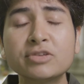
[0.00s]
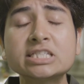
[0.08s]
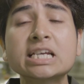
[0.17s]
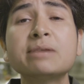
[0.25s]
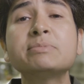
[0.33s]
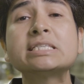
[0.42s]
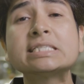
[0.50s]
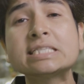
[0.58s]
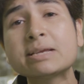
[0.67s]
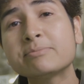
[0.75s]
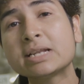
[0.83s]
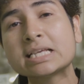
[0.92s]
which can be
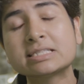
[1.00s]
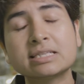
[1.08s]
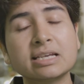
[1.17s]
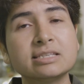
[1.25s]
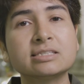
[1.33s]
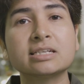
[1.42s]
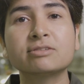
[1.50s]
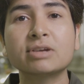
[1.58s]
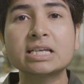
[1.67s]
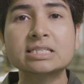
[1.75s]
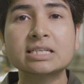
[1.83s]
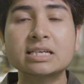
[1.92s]
seamlessly
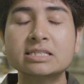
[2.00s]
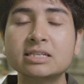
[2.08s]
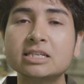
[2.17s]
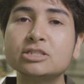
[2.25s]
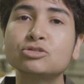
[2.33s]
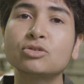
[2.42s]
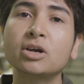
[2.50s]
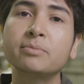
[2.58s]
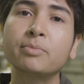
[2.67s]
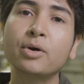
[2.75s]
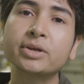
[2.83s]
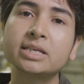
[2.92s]
integrated into our
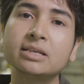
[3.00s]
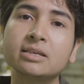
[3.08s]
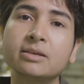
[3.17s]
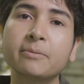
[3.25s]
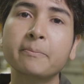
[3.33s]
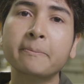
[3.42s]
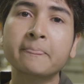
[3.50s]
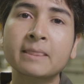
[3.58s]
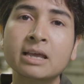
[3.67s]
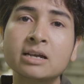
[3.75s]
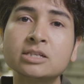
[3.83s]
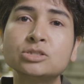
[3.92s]
body
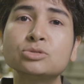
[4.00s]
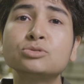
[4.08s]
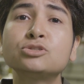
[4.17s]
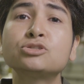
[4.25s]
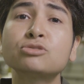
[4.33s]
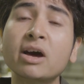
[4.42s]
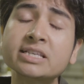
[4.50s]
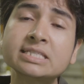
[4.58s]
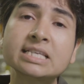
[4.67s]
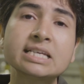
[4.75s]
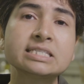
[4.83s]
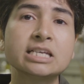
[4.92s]
to
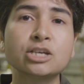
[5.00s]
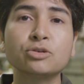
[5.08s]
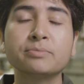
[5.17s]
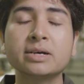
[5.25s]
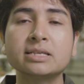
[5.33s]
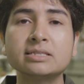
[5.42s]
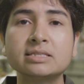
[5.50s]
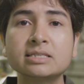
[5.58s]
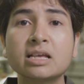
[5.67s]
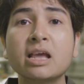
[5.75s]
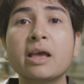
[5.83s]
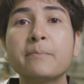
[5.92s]
transcend humans
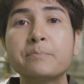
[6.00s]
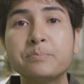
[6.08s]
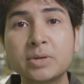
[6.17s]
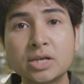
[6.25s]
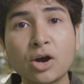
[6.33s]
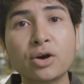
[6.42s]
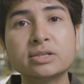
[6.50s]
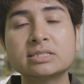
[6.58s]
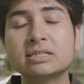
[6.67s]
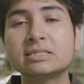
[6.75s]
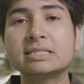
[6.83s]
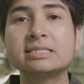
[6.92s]
beyond
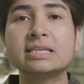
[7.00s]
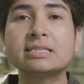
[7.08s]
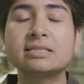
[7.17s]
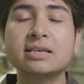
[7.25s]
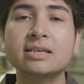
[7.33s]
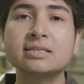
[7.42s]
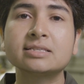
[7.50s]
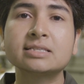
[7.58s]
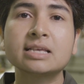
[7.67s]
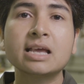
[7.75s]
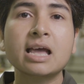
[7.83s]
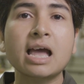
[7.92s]
diseases
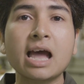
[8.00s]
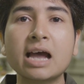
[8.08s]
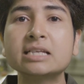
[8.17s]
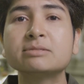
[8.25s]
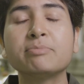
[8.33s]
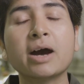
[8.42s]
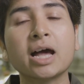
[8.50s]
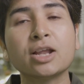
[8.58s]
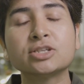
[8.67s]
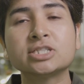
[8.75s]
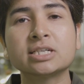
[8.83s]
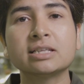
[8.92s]
and
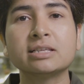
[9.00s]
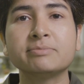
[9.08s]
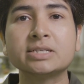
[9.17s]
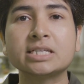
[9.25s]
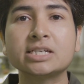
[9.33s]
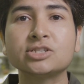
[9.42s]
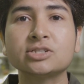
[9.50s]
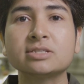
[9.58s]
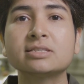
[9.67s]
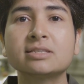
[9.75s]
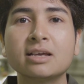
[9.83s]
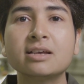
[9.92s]
biological
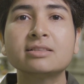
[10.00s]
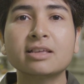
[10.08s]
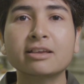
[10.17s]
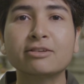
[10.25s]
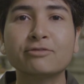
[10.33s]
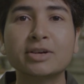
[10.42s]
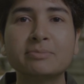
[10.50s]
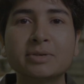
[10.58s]
limitations. Thank you very